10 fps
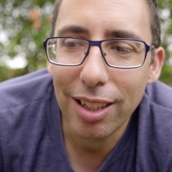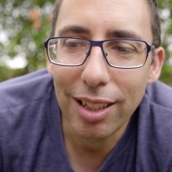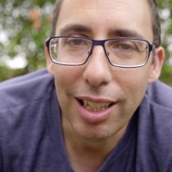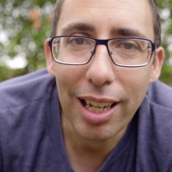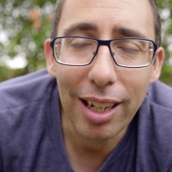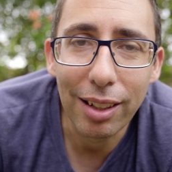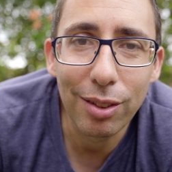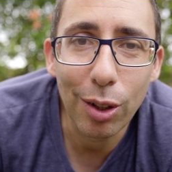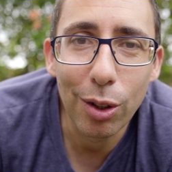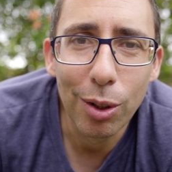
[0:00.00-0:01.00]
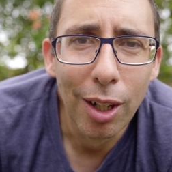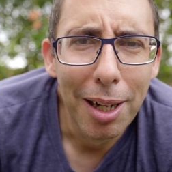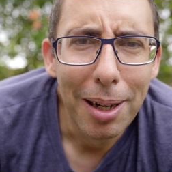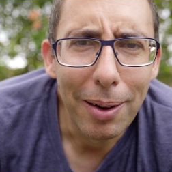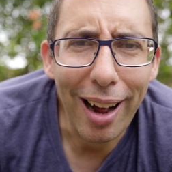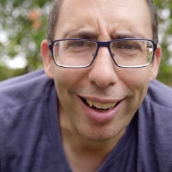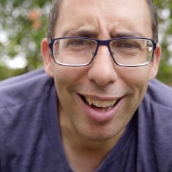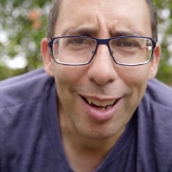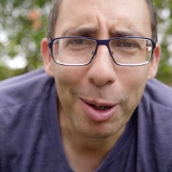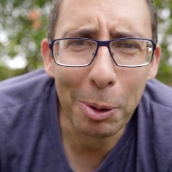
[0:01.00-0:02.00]
Yeah, so I
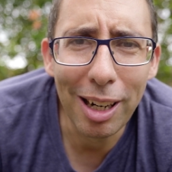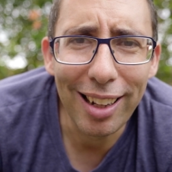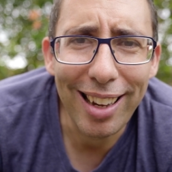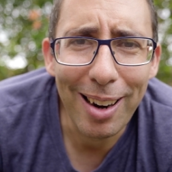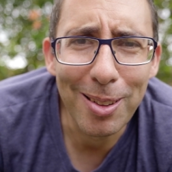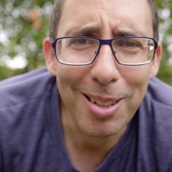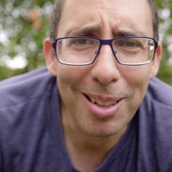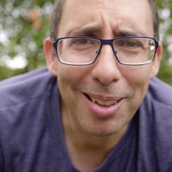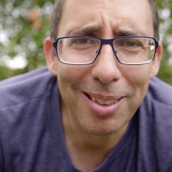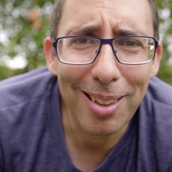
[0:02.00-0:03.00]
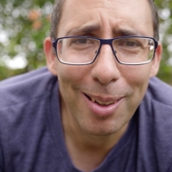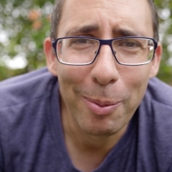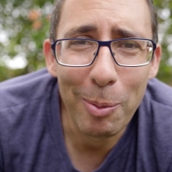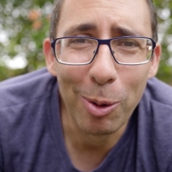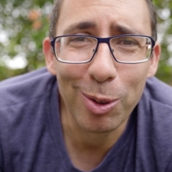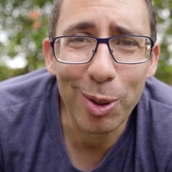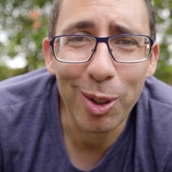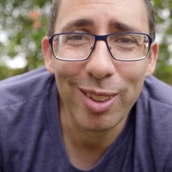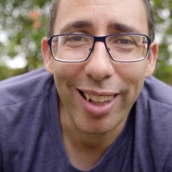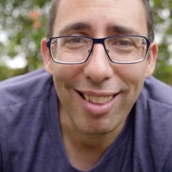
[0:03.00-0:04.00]
can't really guarantee that there's going to be more
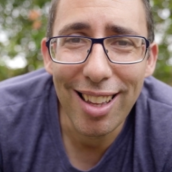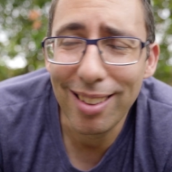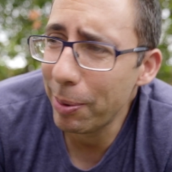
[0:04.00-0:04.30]
stories like this,